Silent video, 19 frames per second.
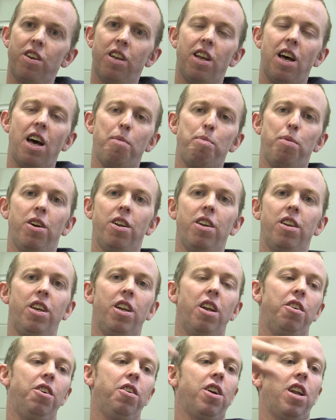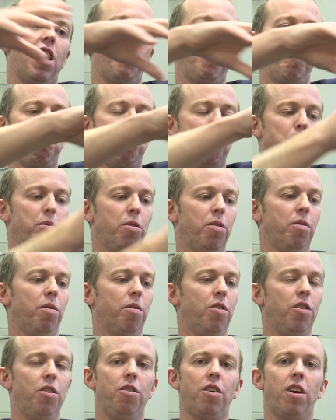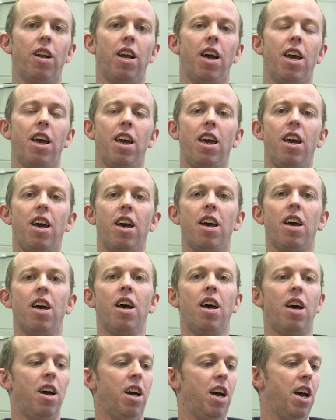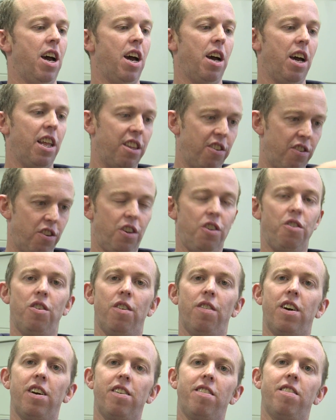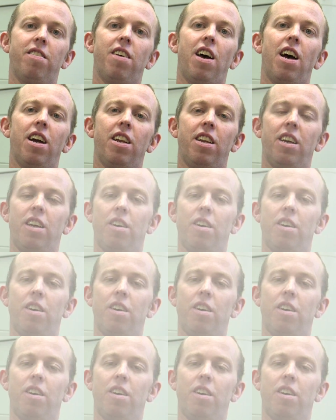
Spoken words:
can happen, you know, you could have a bubble nucleate here. There's a universe inside